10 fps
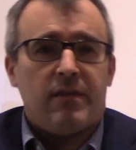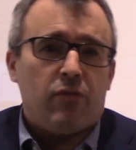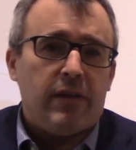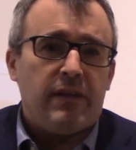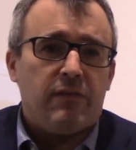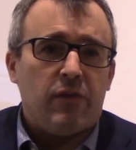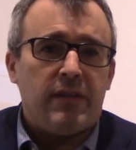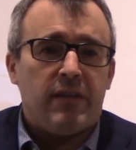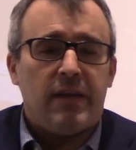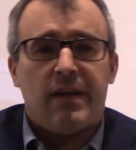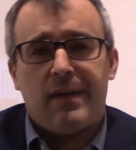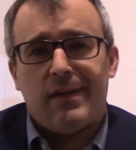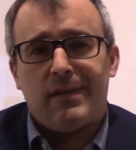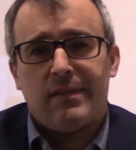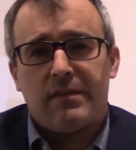We did
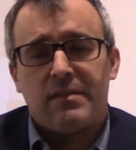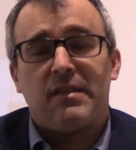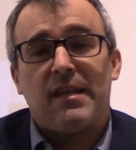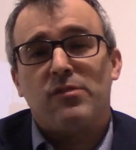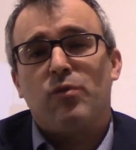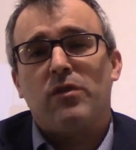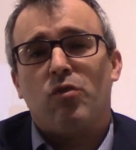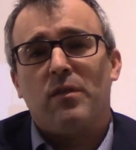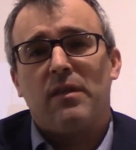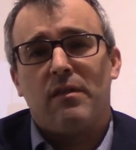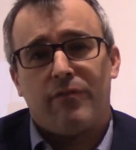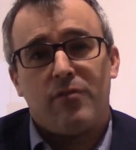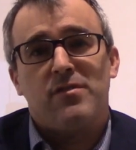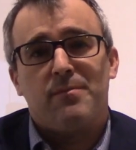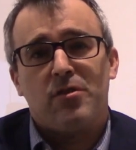this last winter, we did the
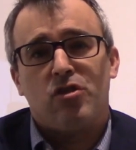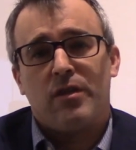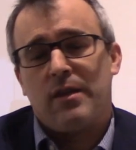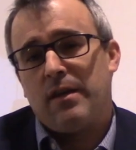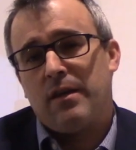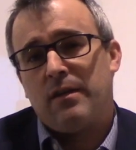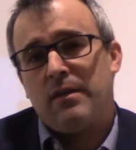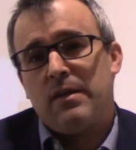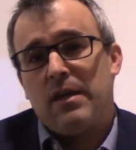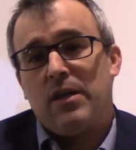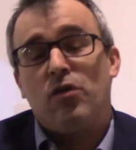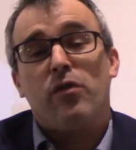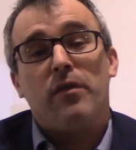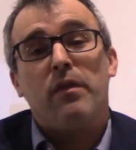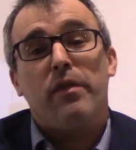first mission in
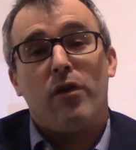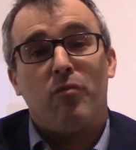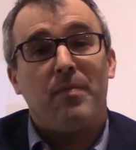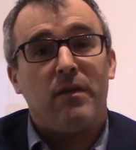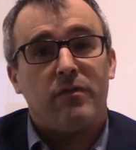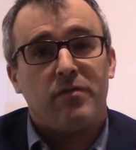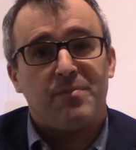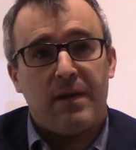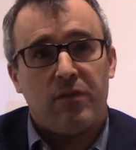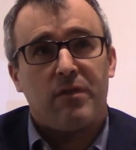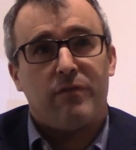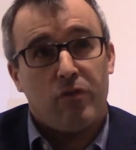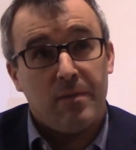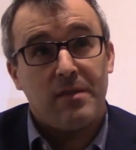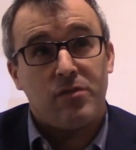northern Ethiopia of spinal
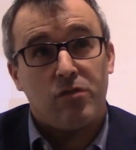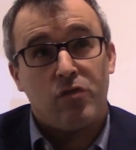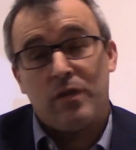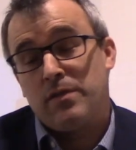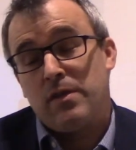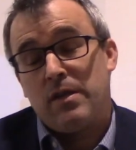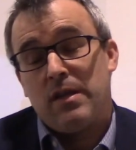deformity surgeries